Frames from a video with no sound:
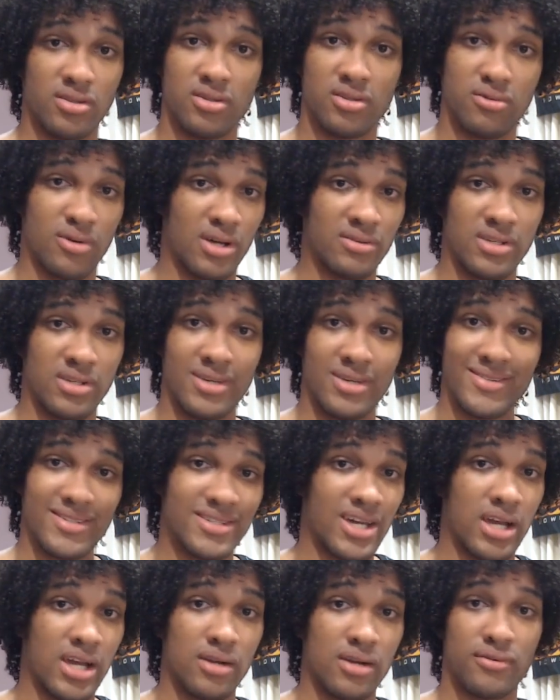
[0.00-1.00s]
throughout the
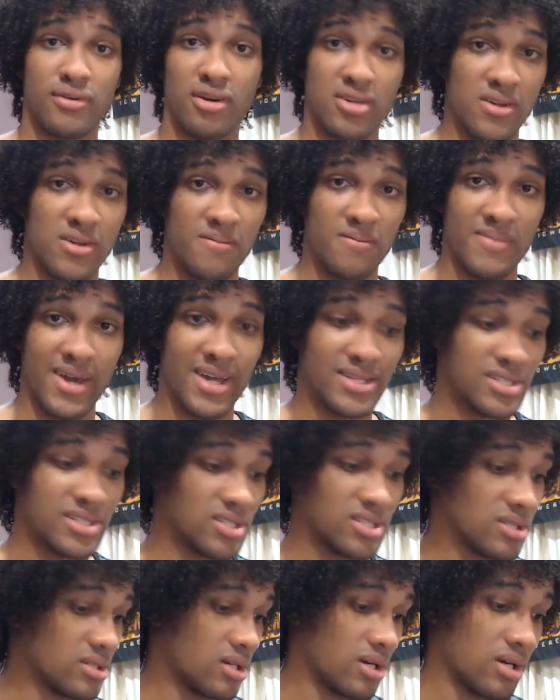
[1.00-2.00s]
entire fucking match.